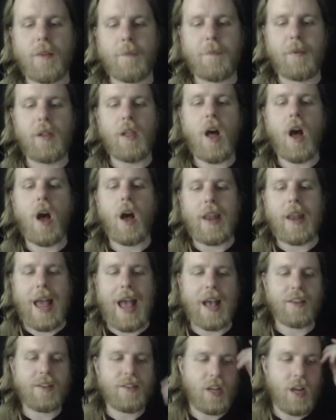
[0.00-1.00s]
the plot
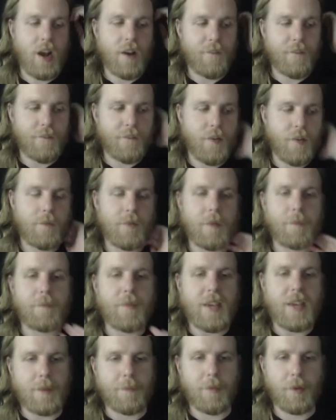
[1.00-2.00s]
has to come from the
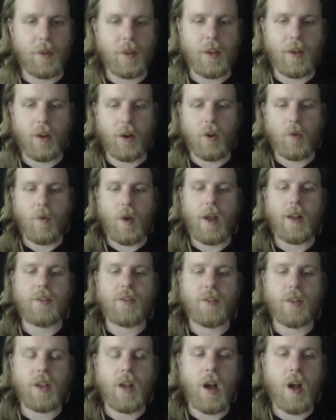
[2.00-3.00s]
people here, right?
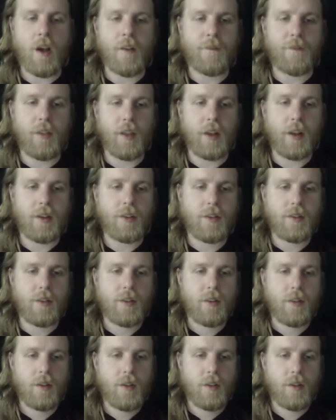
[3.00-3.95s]
So the conflict